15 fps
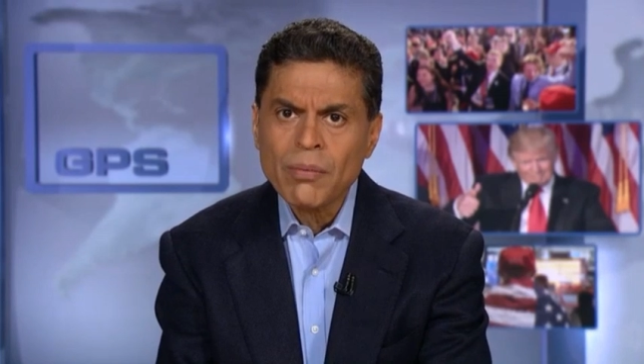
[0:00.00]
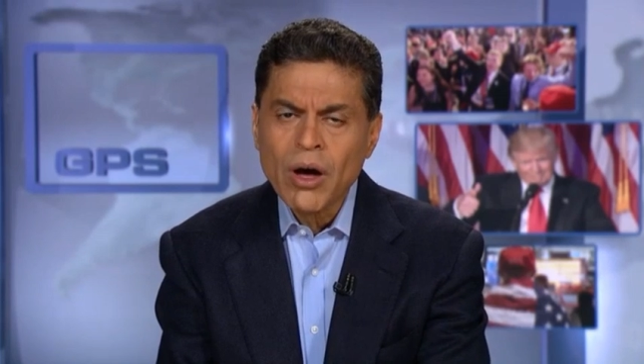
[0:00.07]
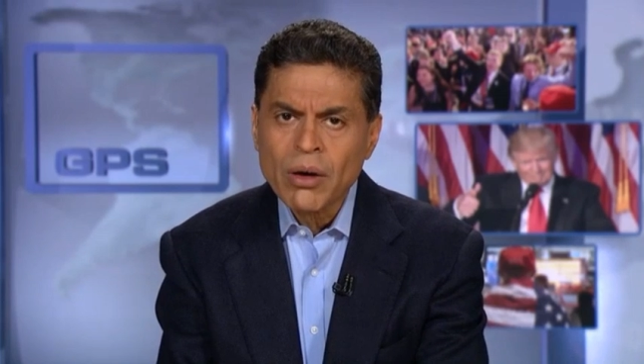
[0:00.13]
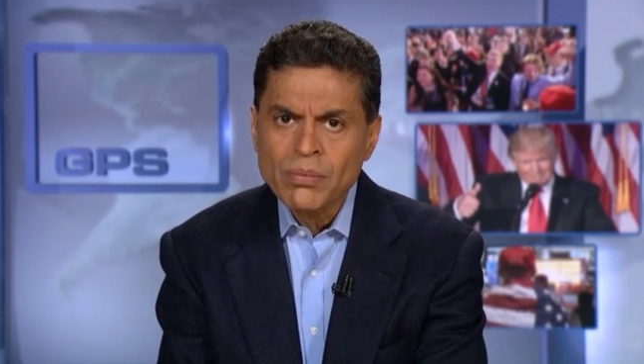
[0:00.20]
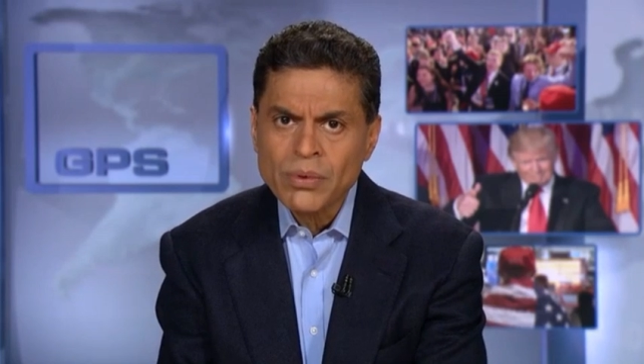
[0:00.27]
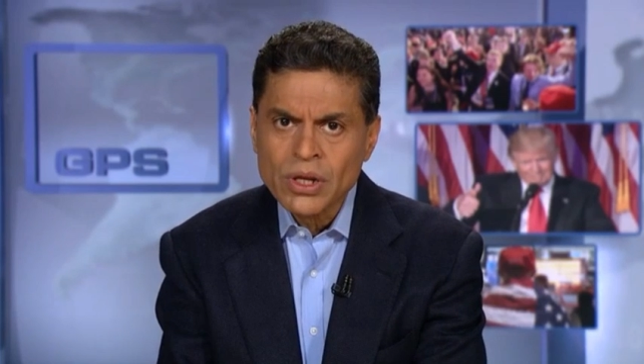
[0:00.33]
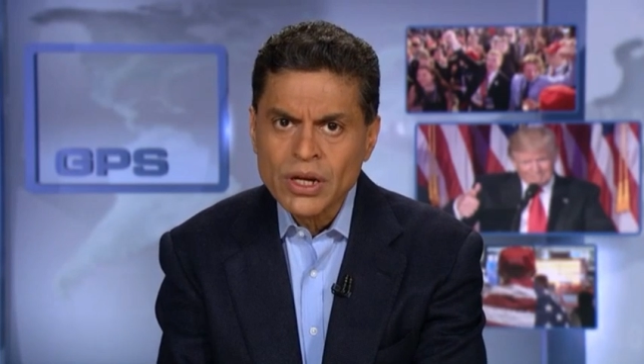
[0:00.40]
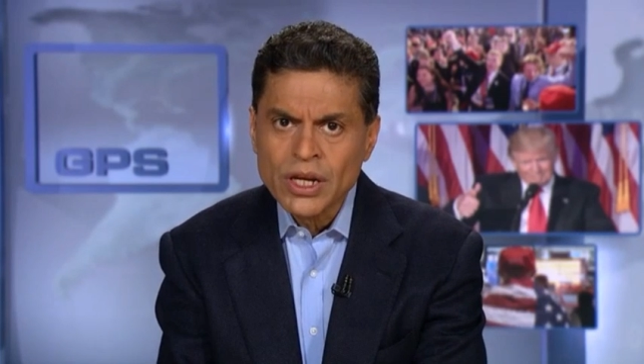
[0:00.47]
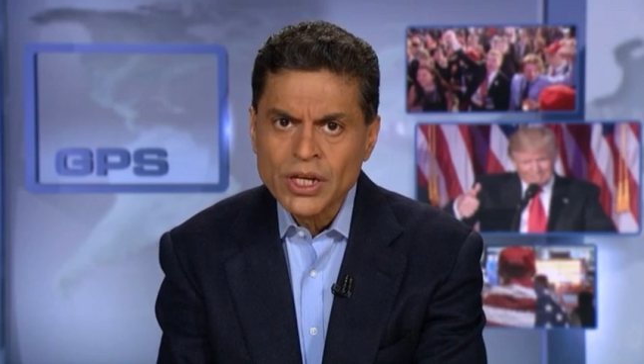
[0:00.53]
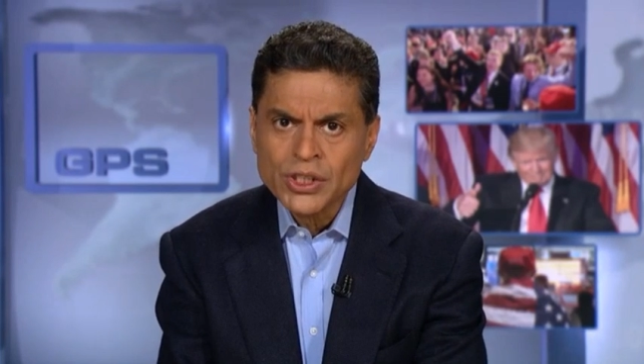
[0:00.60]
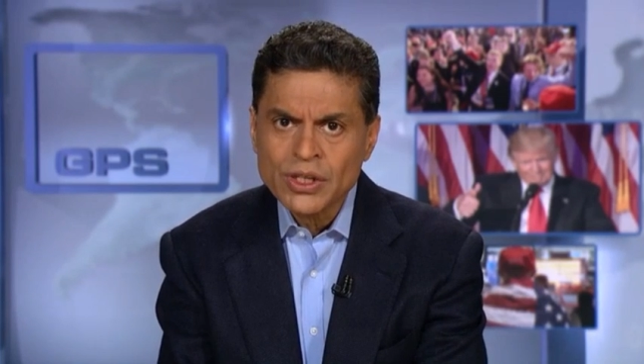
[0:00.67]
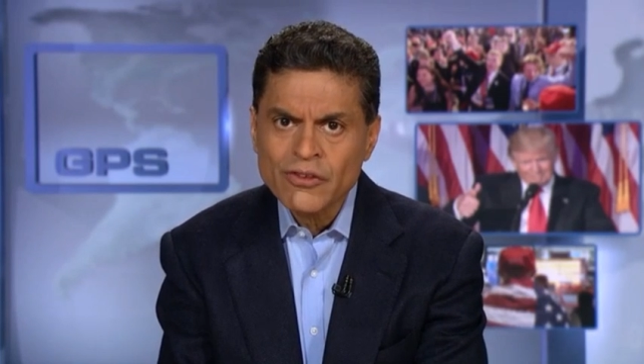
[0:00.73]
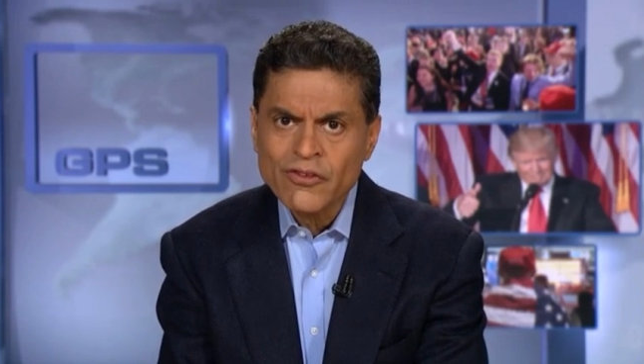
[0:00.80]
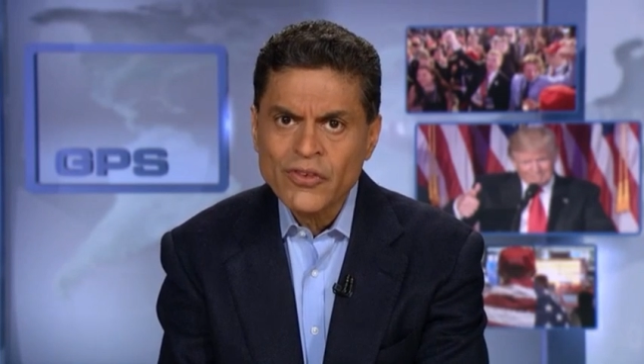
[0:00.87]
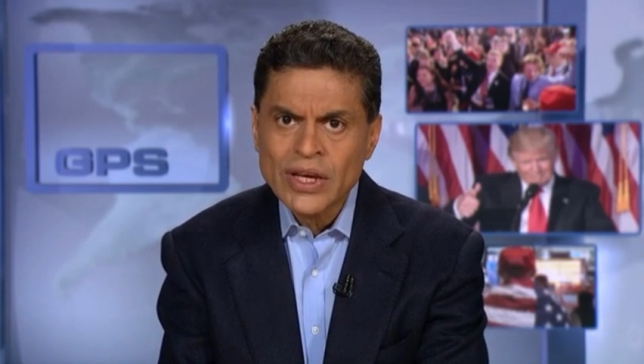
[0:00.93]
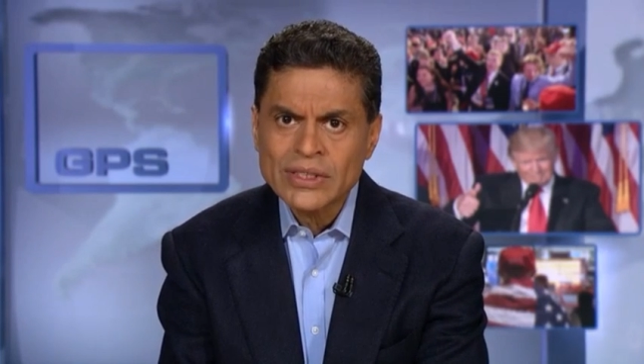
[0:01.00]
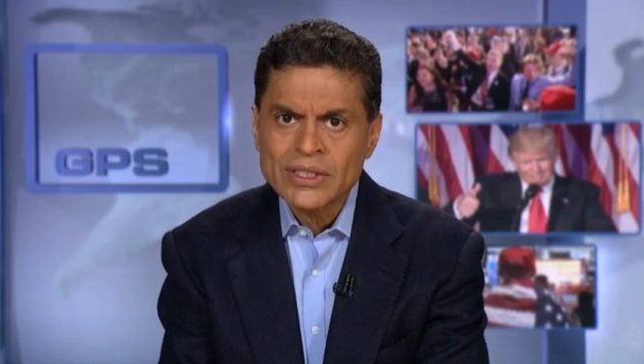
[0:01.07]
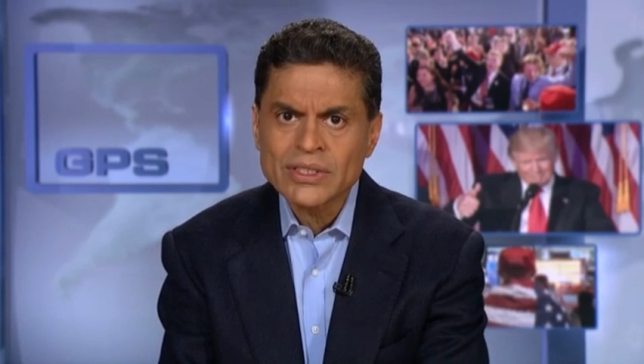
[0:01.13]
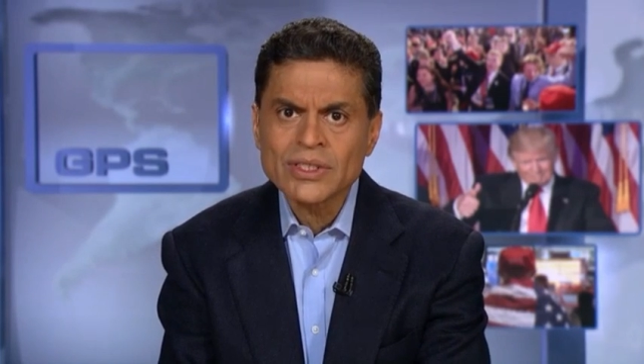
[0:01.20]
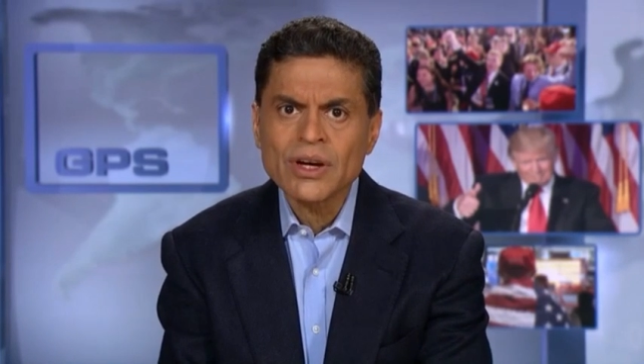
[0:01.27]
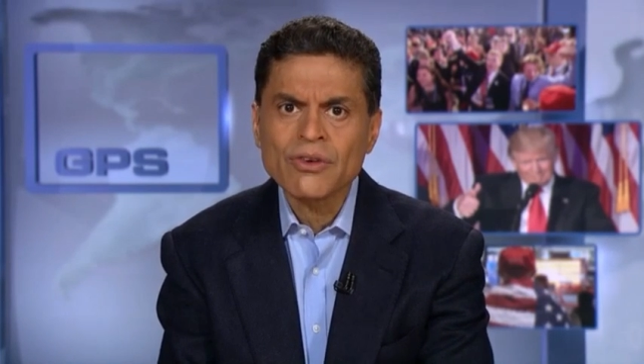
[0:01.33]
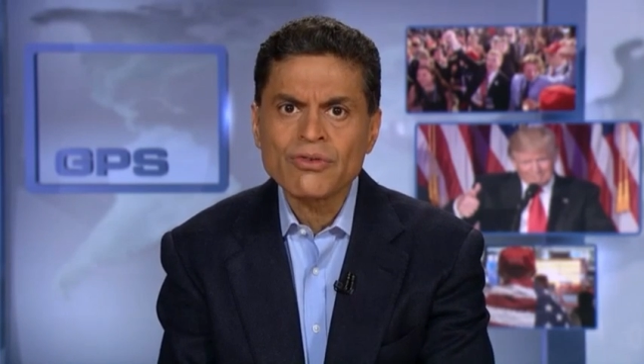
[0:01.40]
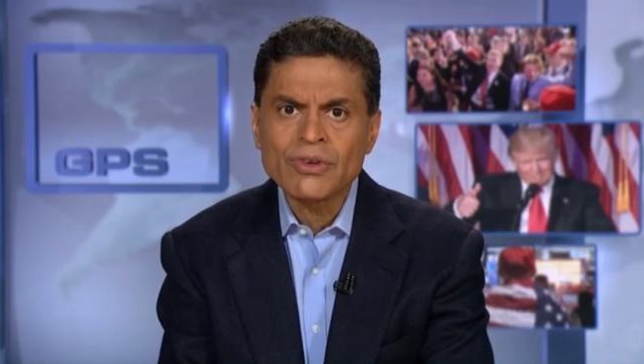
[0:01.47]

population faces a